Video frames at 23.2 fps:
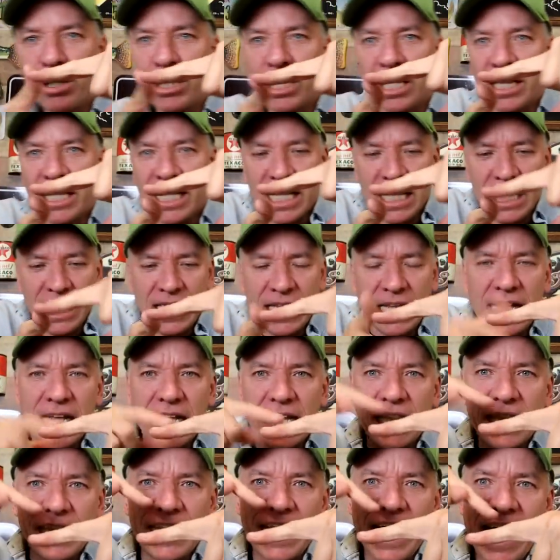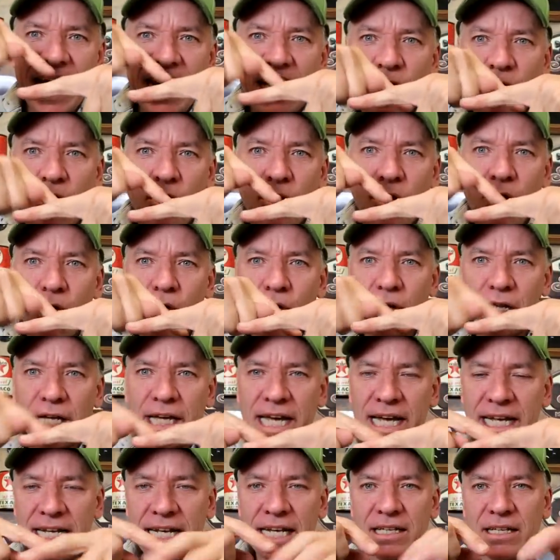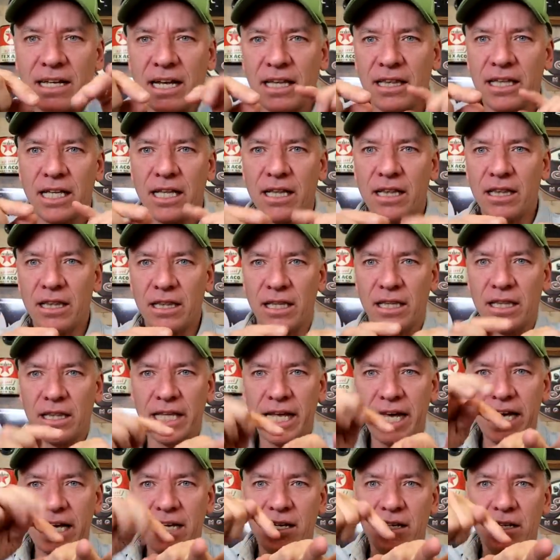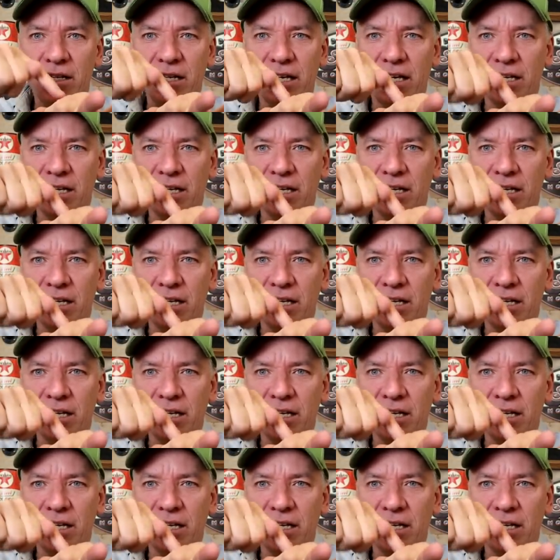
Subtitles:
put a little leg hole in it, a little leg